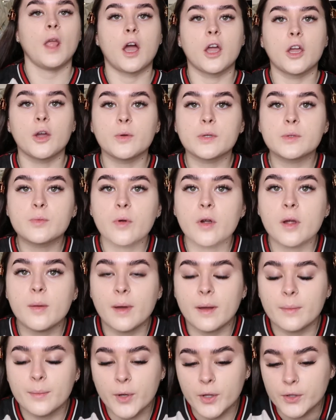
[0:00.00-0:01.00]
I always worry
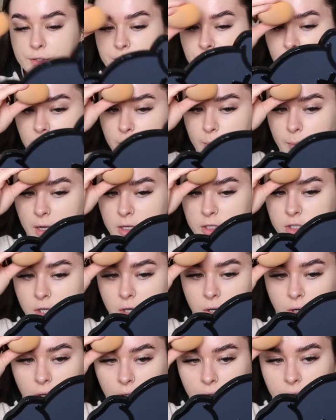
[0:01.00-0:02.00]
about putting too much
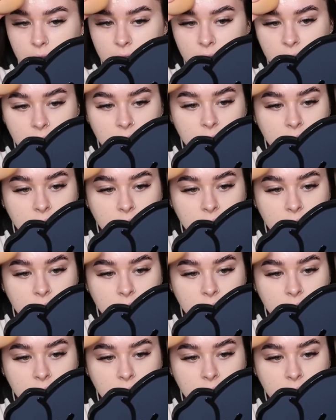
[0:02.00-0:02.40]
on,